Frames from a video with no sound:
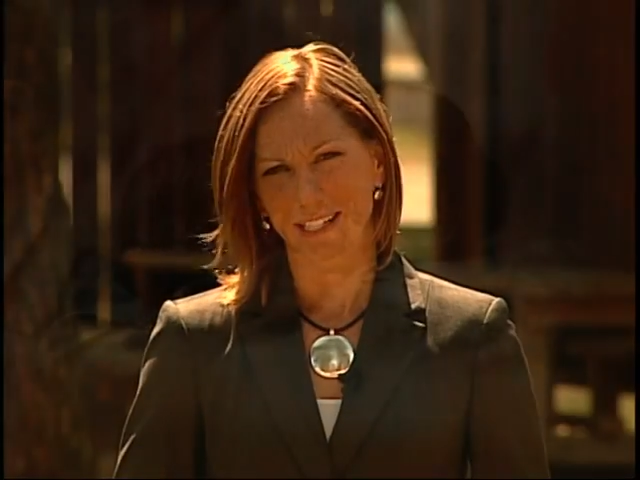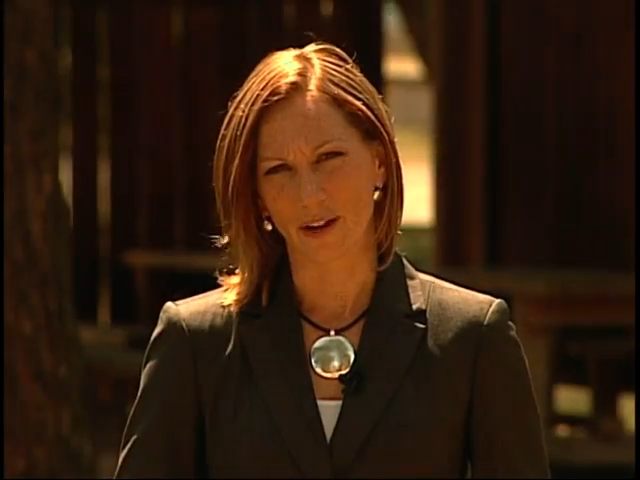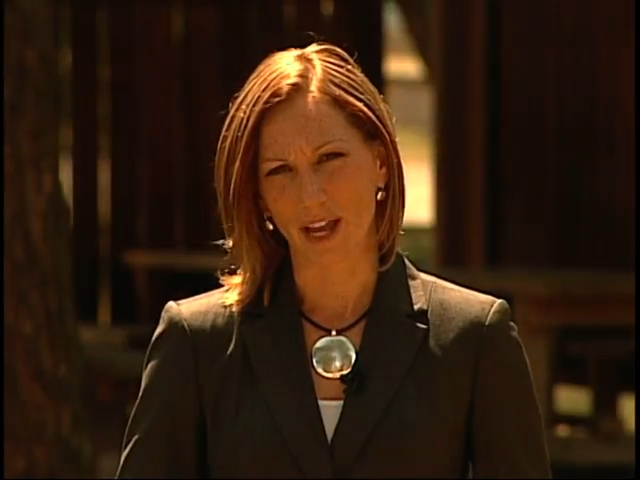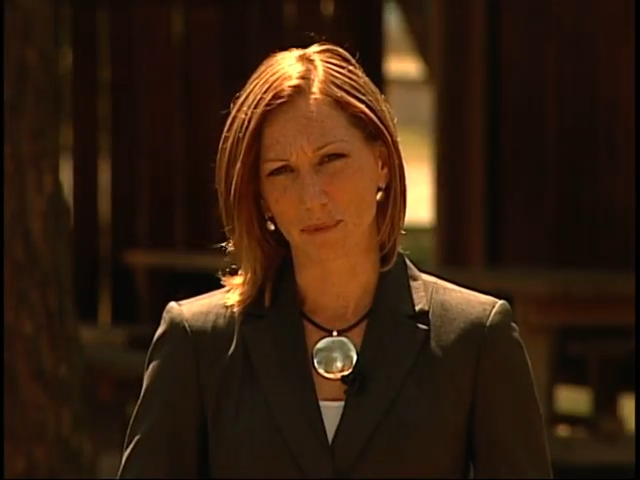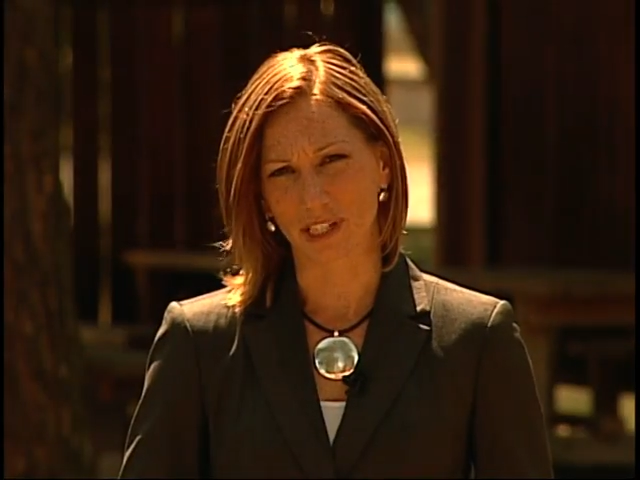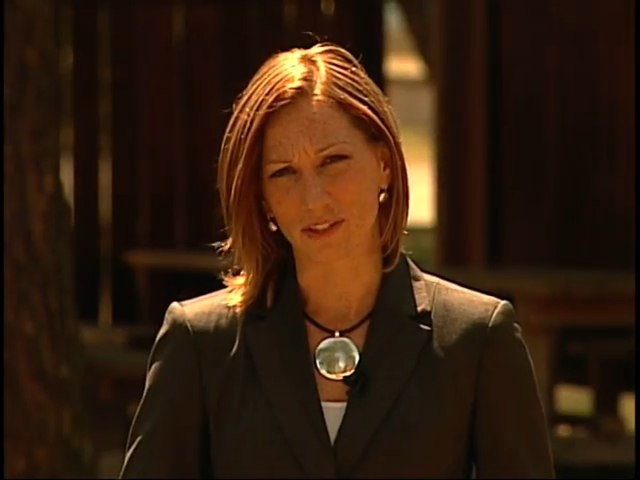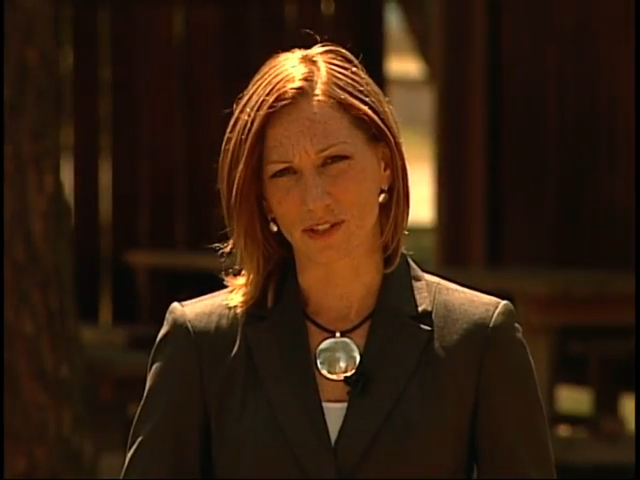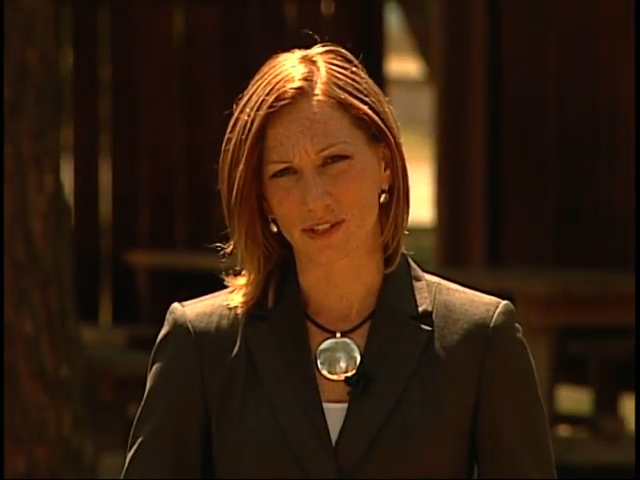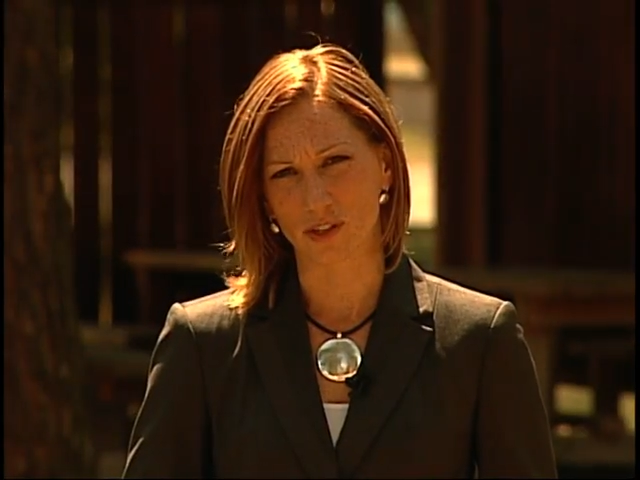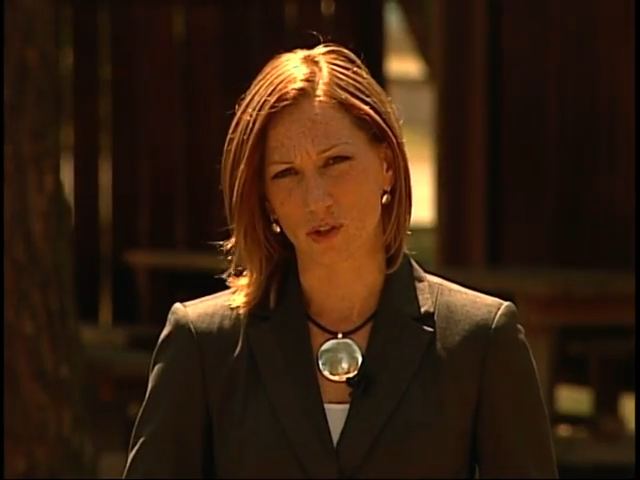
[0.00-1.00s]
Now, Emily's
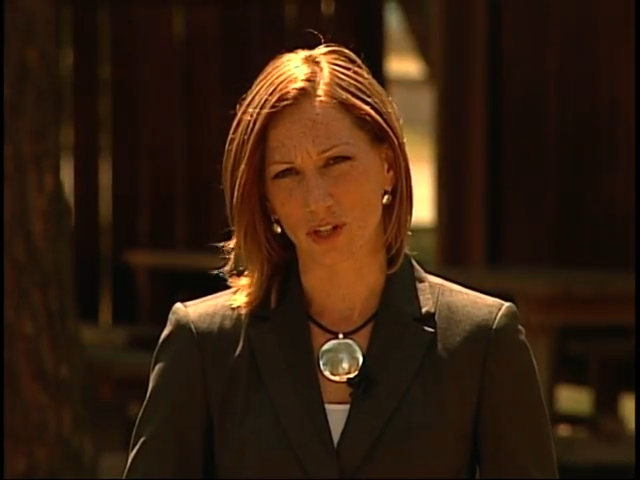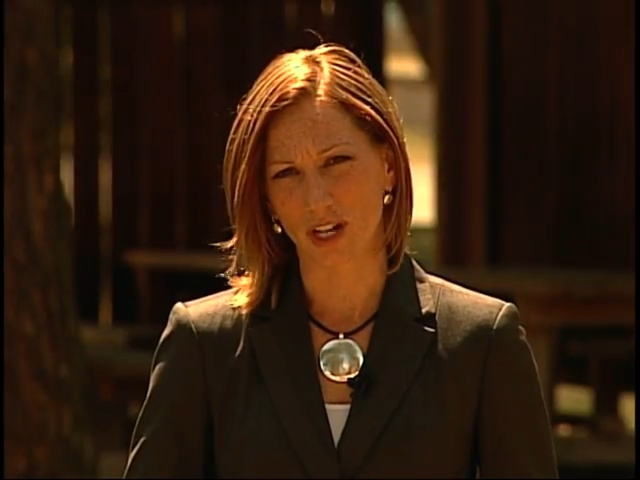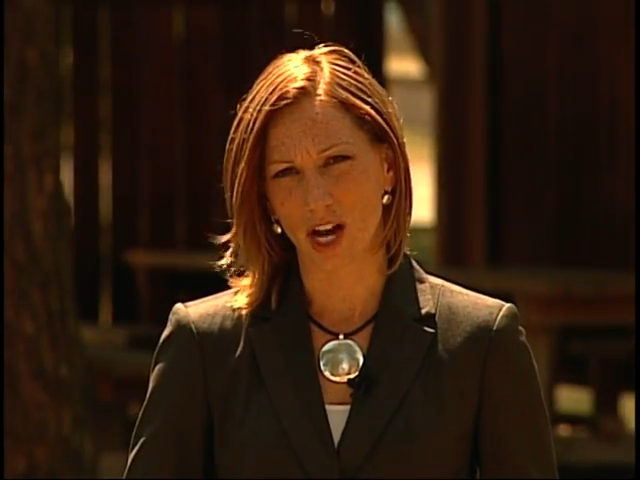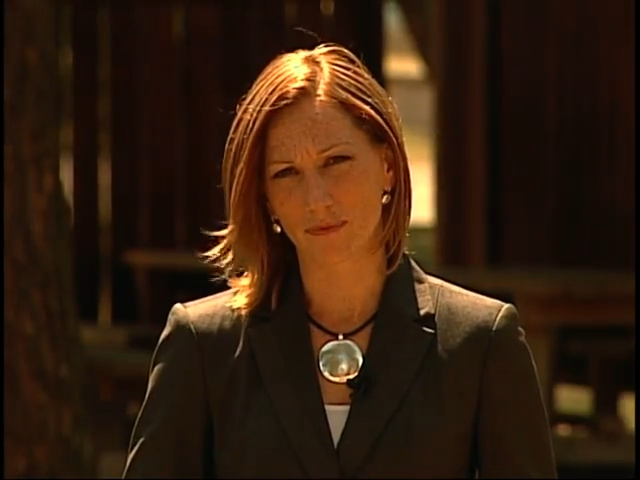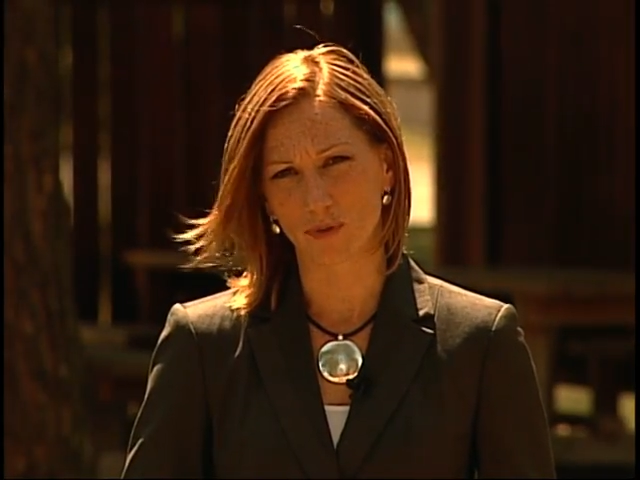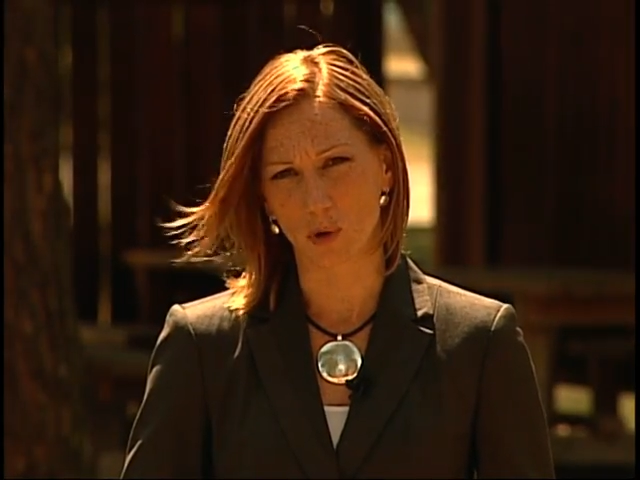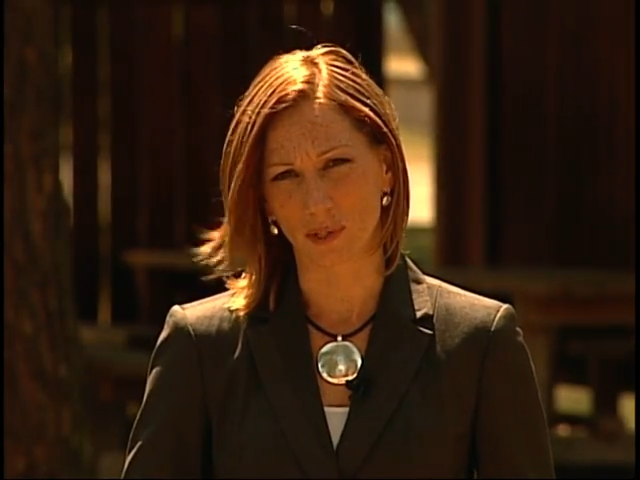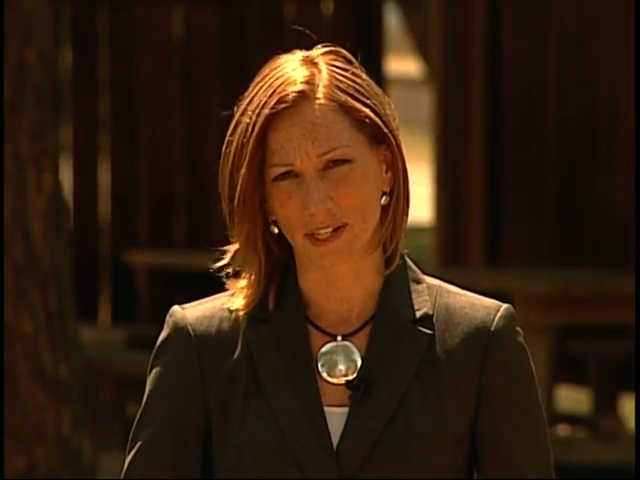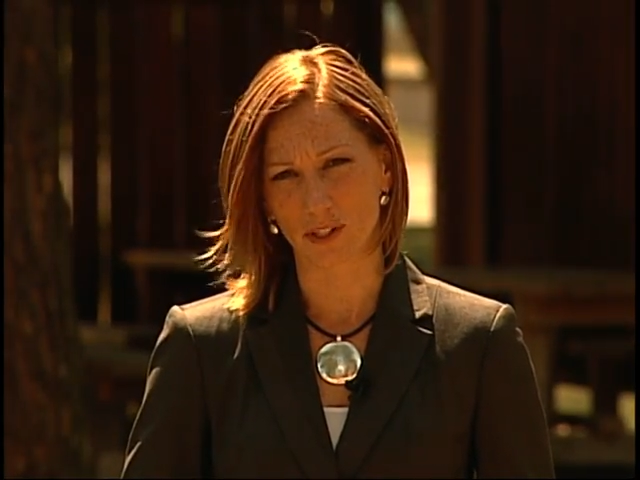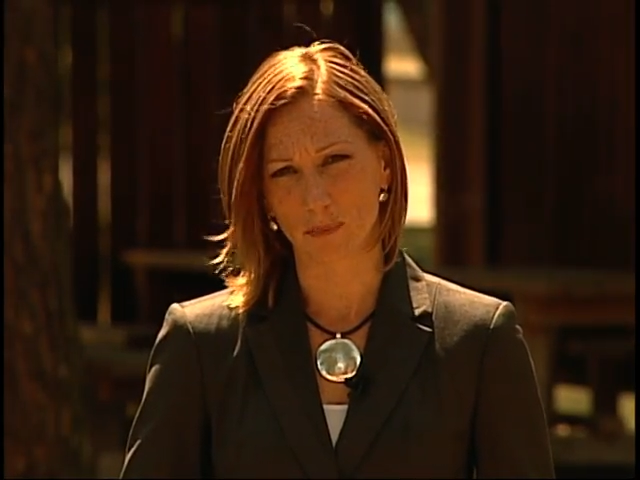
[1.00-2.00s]
decision to come
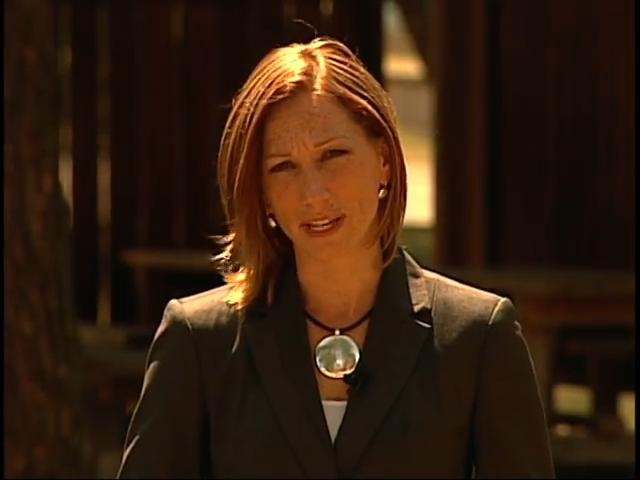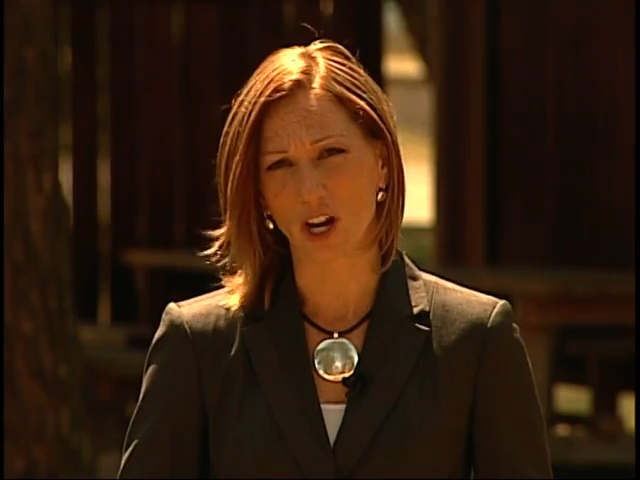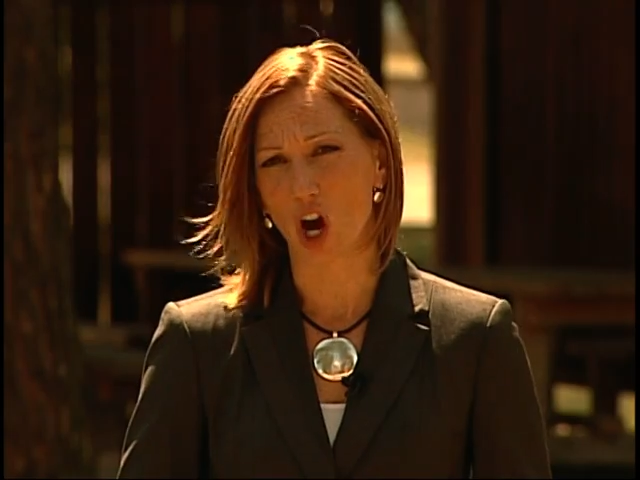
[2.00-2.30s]
forward and speak